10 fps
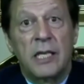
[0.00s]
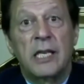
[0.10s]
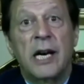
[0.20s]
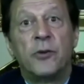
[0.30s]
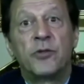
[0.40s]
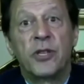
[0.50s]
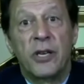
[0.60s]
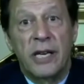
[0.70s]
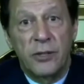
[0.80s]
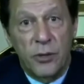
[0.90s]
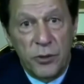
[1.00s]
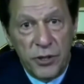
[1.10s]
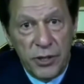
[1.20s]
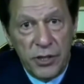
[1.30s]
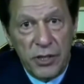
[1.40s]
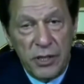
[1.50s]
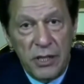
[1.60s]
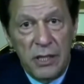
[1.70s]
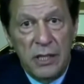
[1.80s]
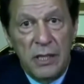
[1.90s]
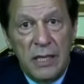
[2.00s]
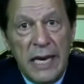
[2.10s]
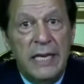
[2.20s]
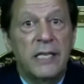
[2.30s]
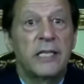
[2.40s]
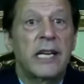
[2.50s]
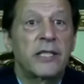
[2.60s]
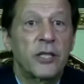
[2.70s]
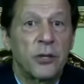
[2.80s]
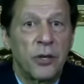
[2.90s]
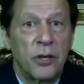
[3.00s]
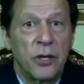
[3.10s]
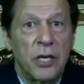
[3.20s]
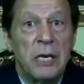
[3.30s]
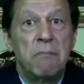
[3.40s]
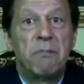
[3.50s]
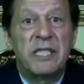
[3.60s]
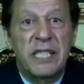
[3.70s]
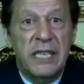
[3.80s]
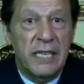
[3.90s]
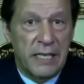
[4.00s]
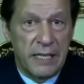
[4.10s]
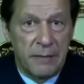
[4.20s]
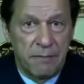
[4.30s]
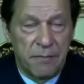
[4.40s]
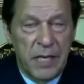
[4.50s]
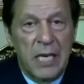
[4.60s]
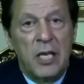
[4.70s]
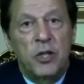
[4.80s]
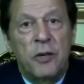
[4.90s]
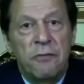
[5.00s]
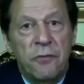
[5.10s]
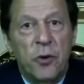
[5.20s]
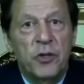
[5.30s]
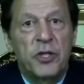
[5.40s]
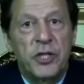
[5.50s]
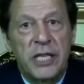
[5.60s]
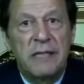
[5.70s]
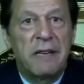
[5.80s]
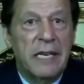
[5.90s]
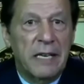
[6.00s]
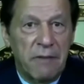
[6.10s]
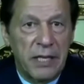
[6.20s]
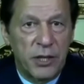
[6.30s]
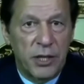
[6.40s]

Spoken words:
Council resolutions, and international law, particularly the 4th Geneva Convention.